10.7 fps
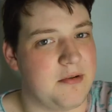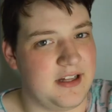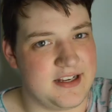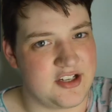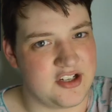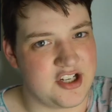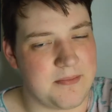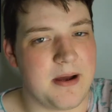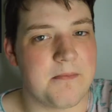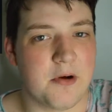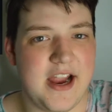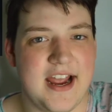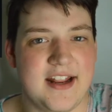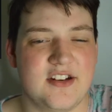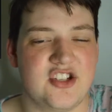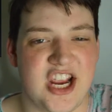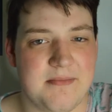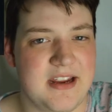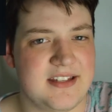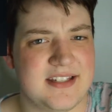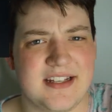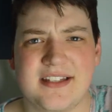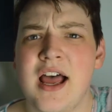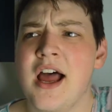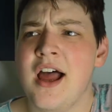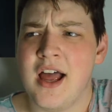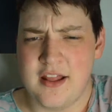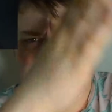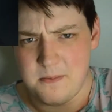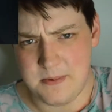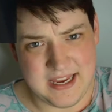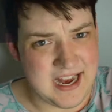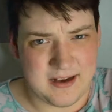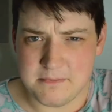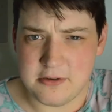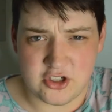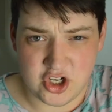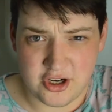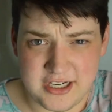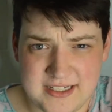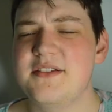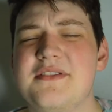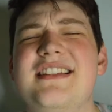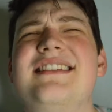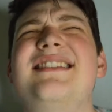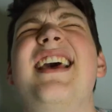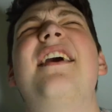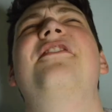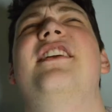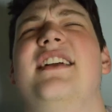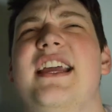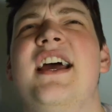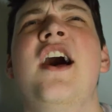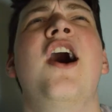relationship of Brienne and Jaime since their beginning journey. This is definitely